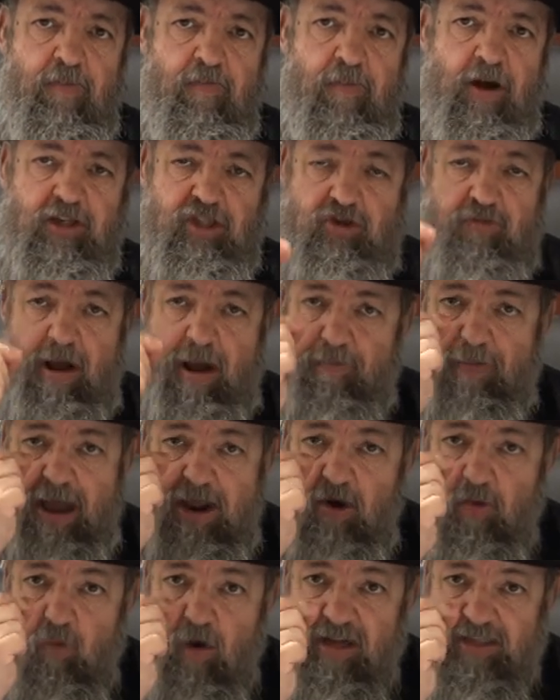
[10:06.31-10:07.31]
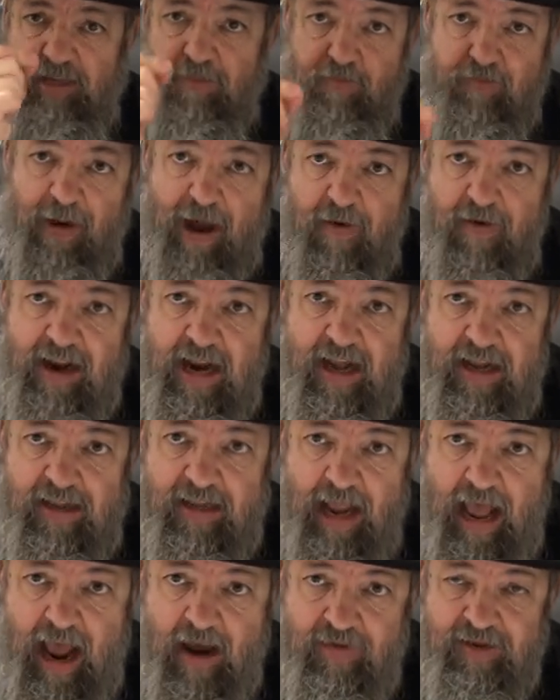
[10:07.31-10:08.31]
Moshe Rabbeinu wasn't buried
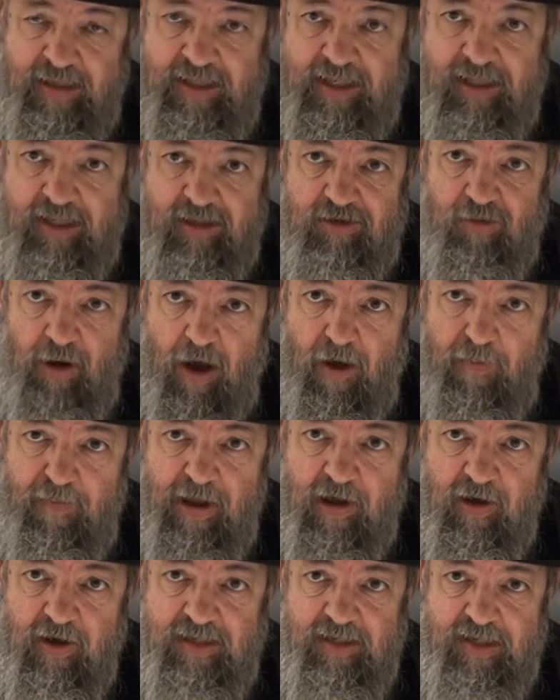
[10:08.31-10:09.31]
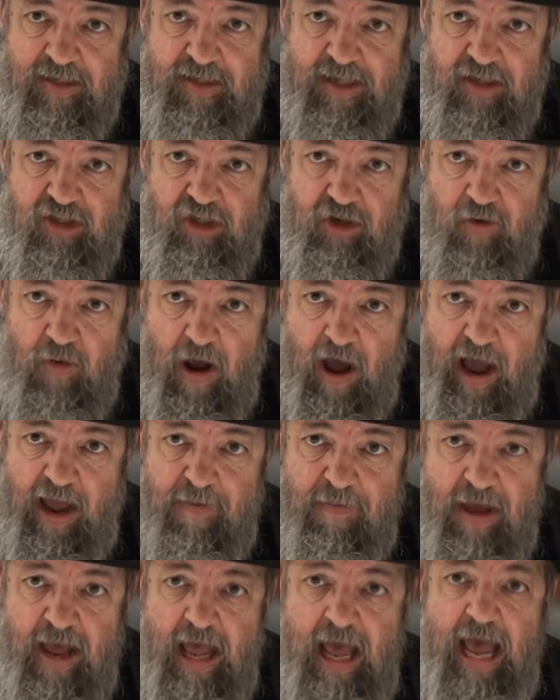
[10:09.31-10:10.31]
in Eretz Yisrael because of such
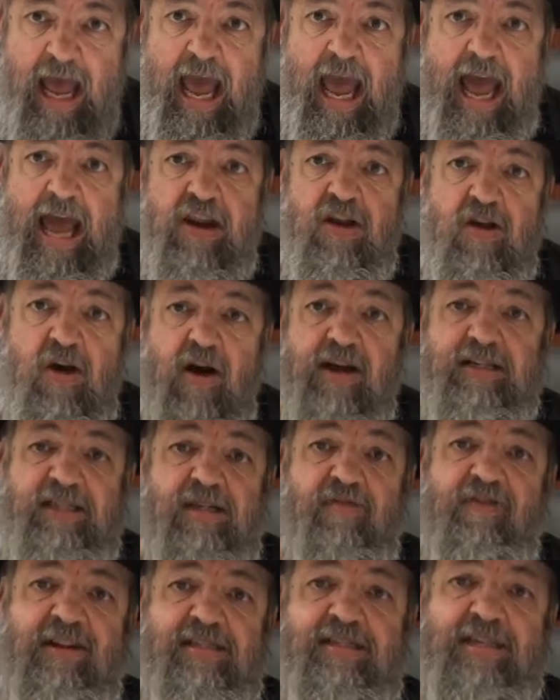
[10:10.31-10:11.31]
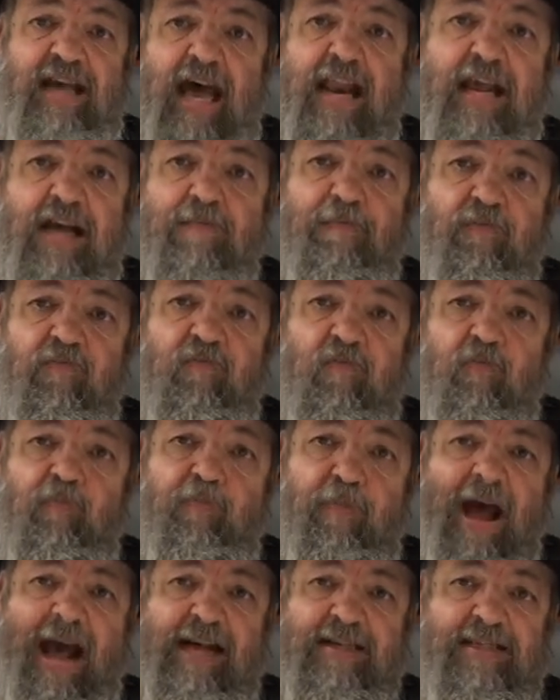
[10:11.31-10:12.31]
crime, and Yosef Atzadik
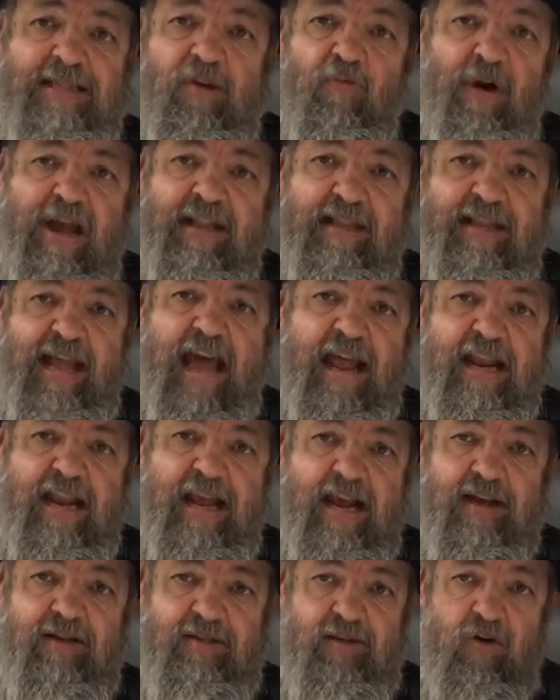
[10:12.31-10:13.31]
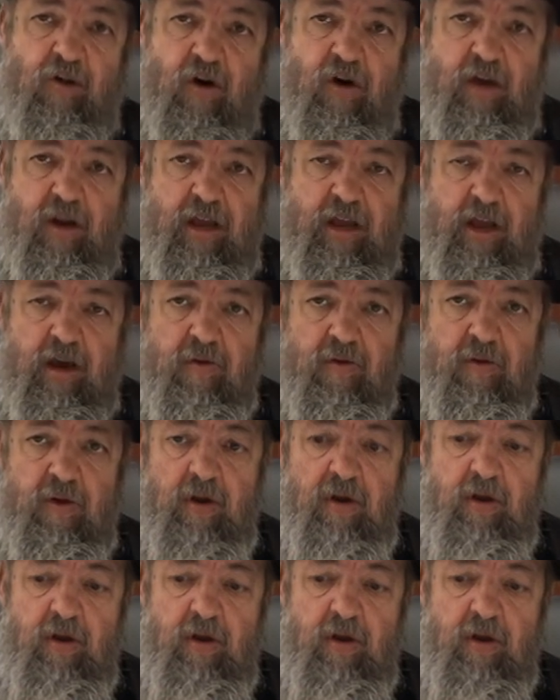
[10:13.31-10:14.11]
passed away 10 years earlier.